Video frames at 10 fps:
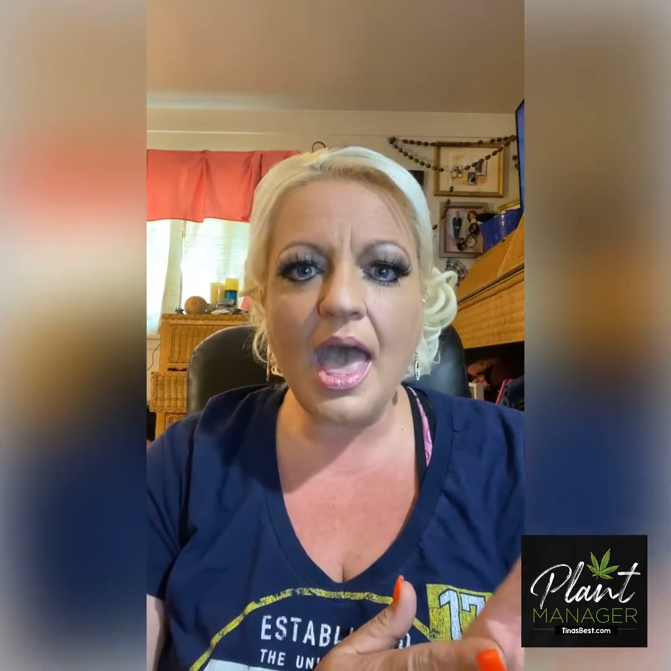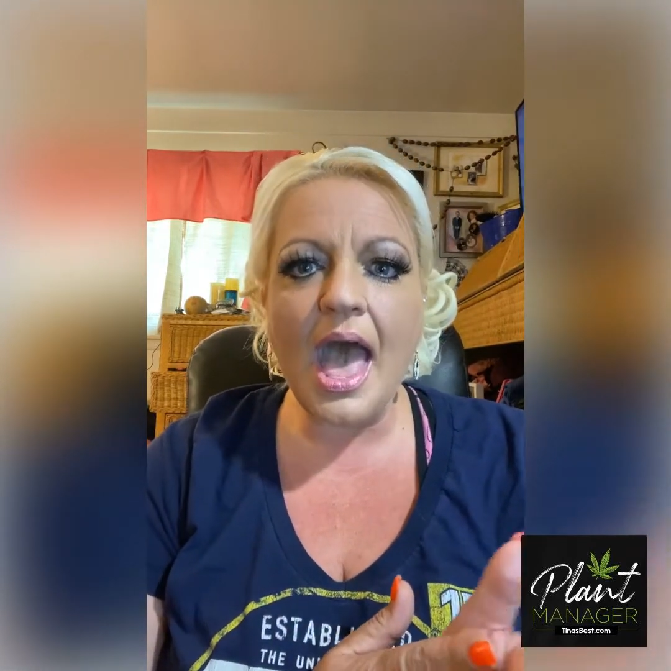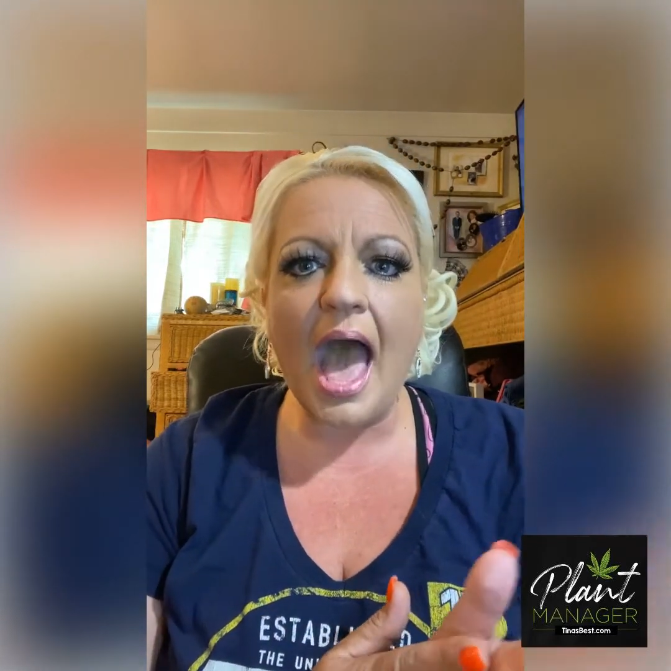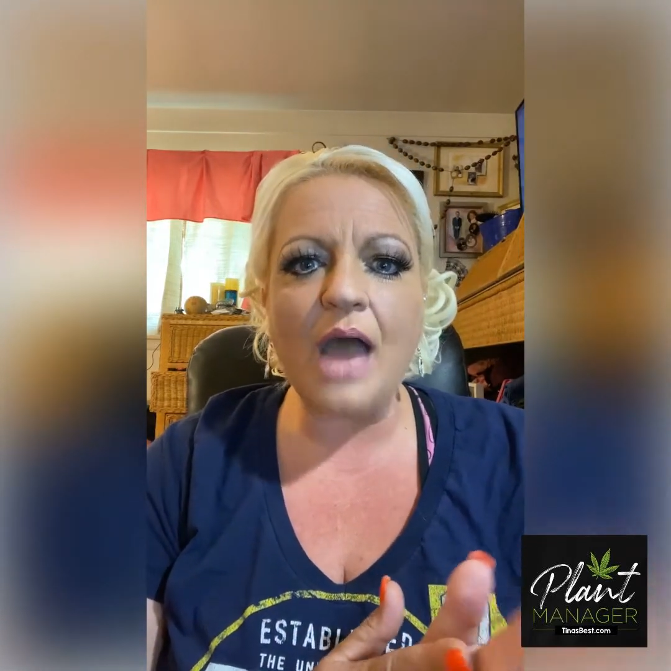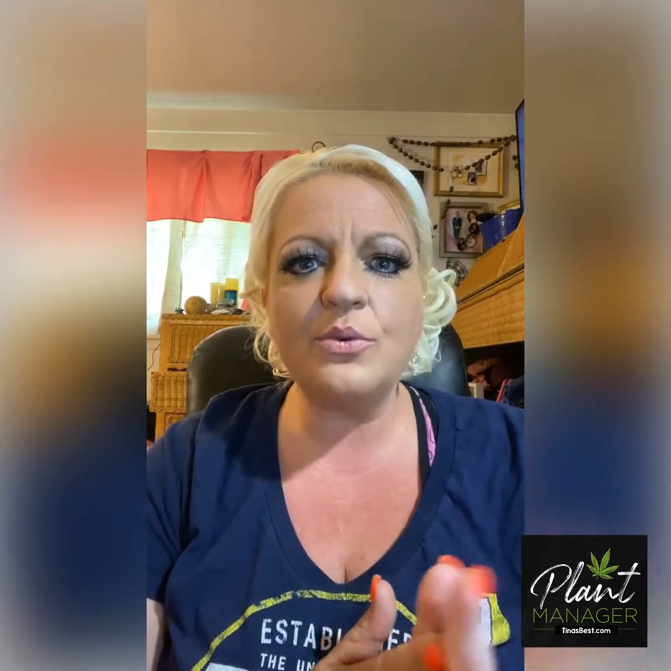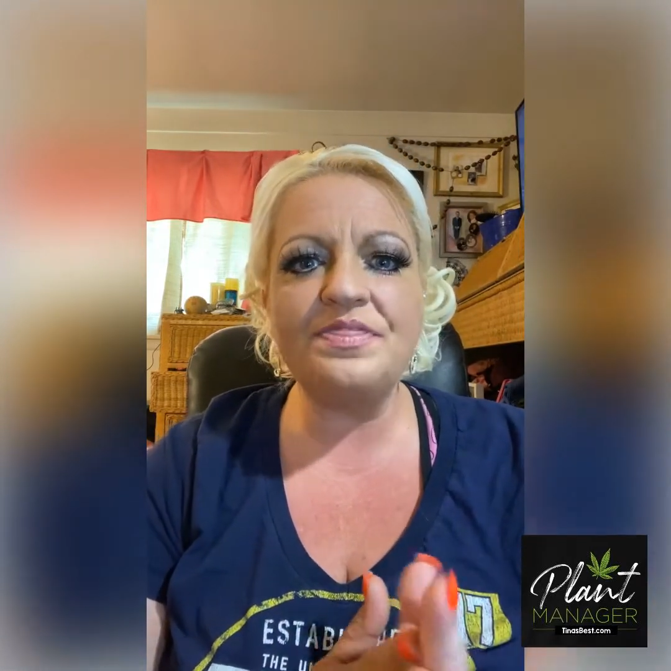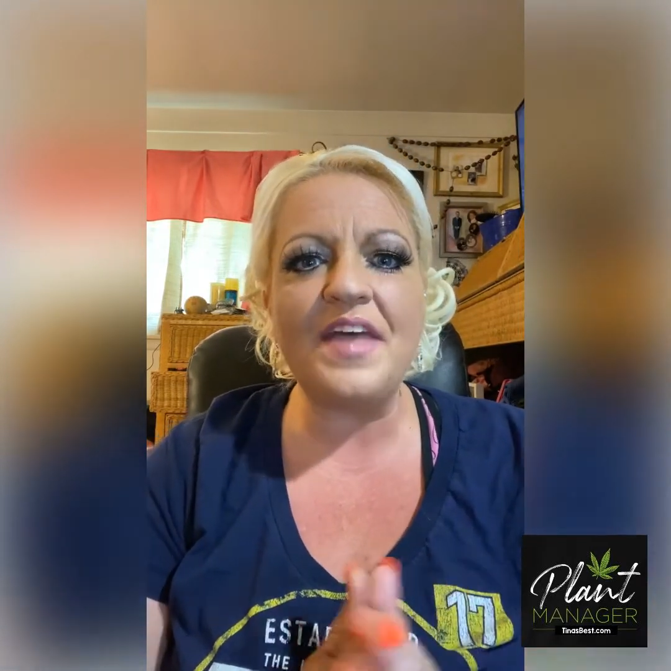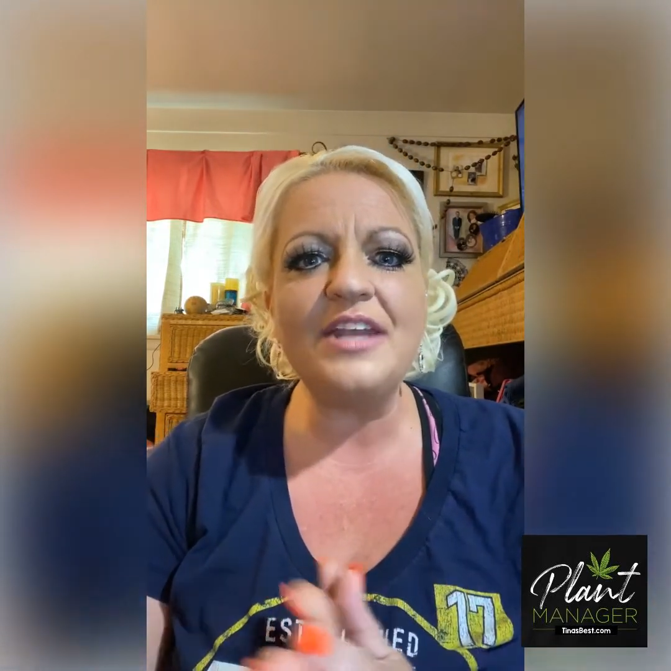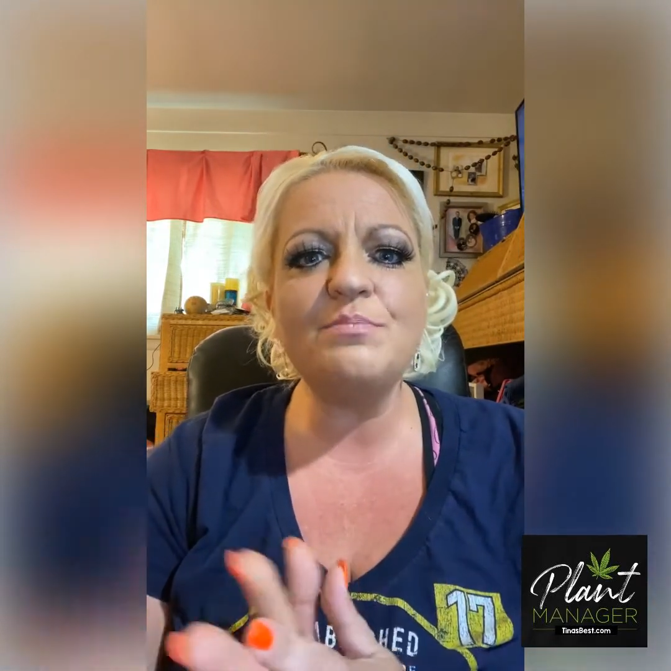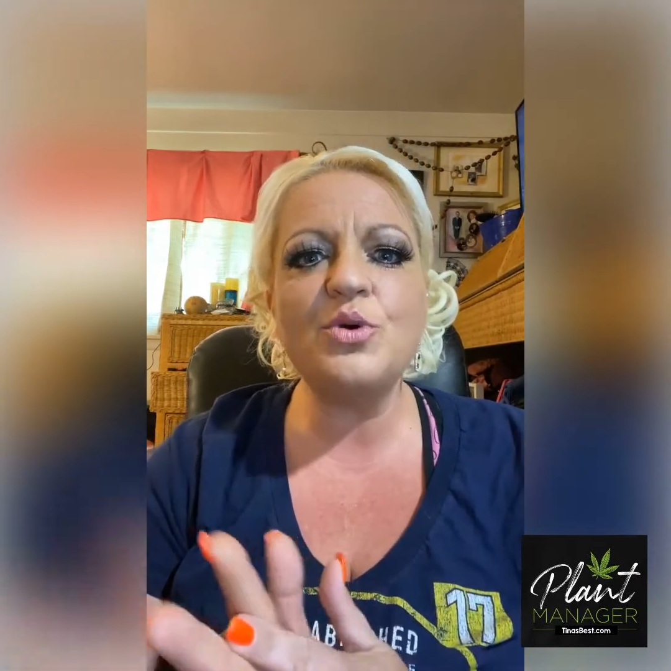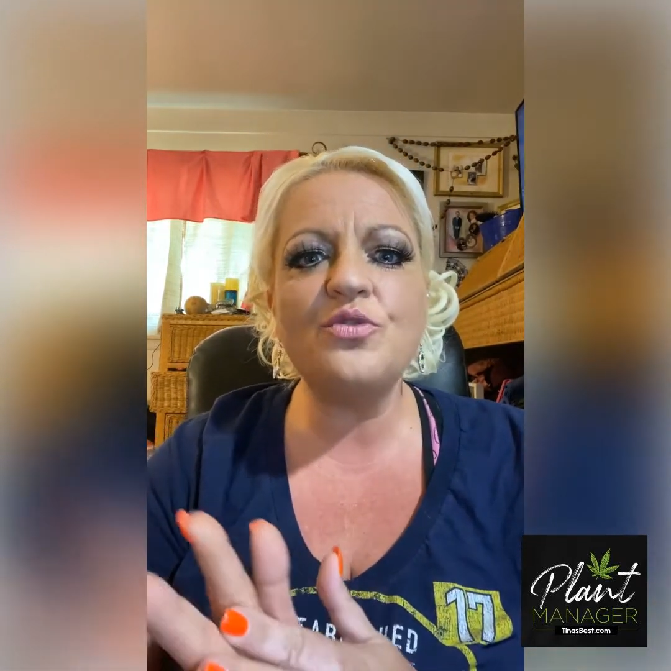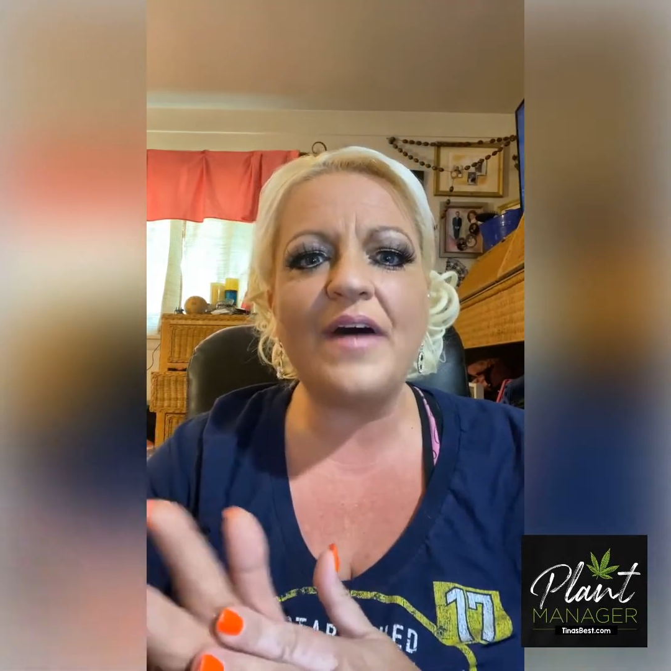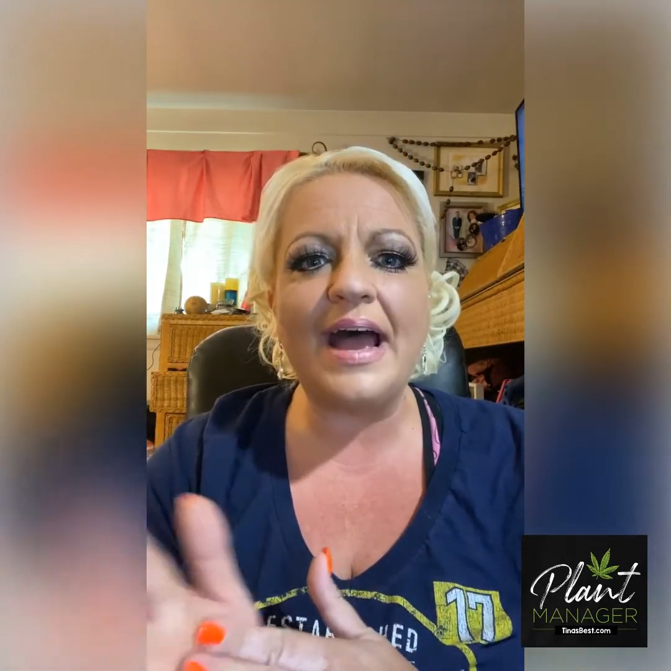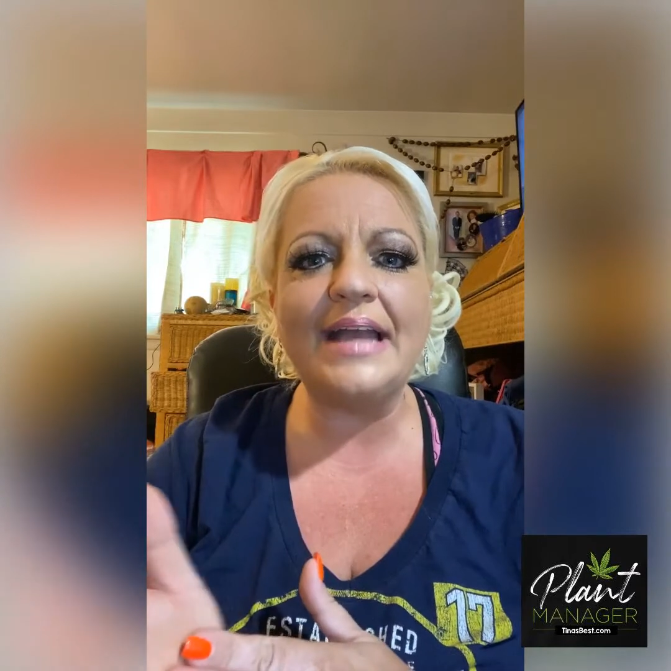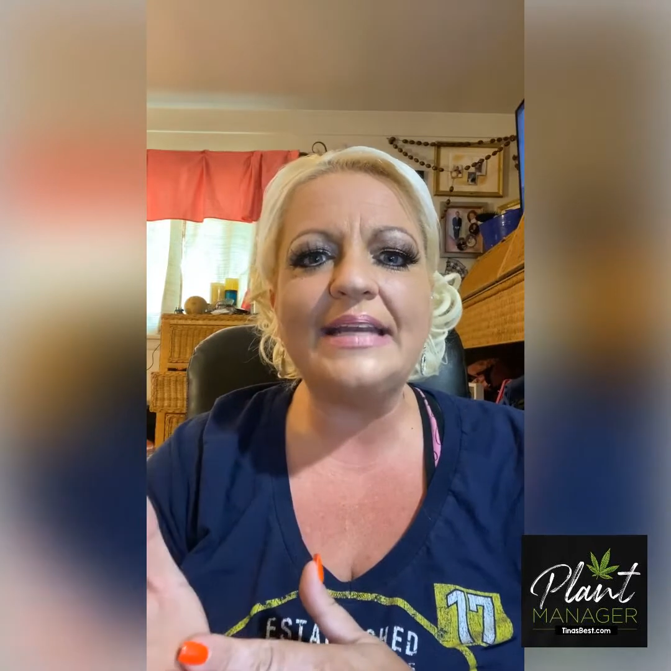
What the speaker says: I would then move on,